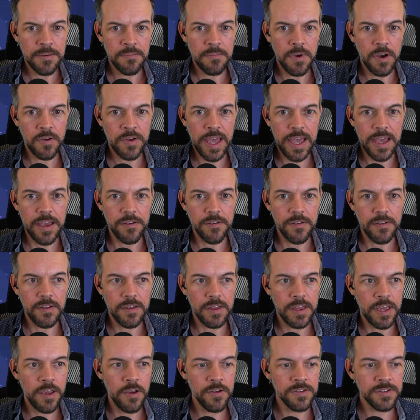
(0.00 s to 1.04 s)
Okay,
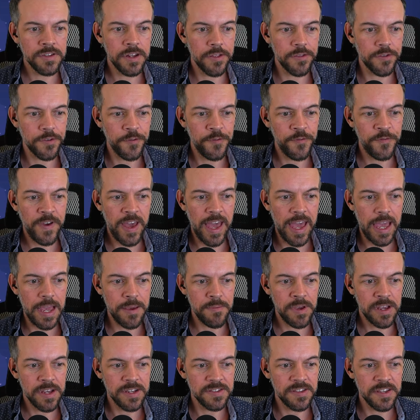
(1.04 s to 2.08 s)
here's another Fae
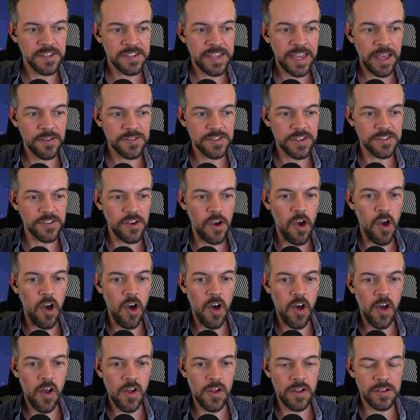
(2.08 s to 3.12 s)
because this counts as
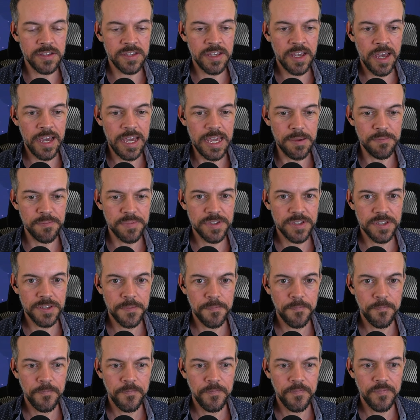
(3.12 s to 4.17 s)
all types.
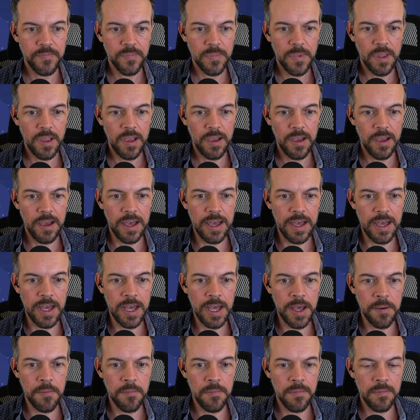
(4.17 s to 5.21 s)

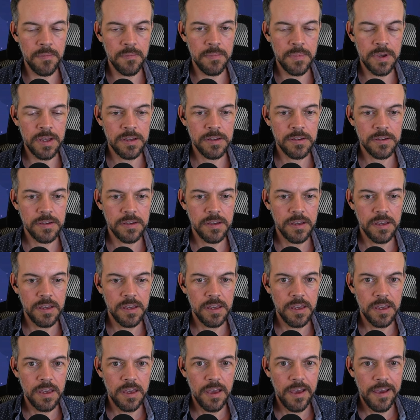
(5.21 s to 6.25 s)
I
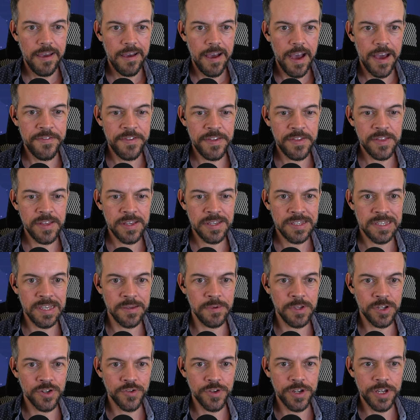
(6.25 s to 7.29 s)
think this
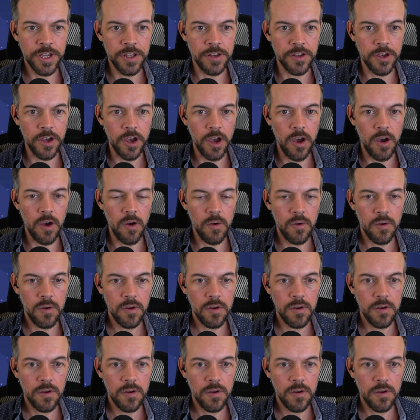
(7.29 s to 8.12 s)
symmetry can go.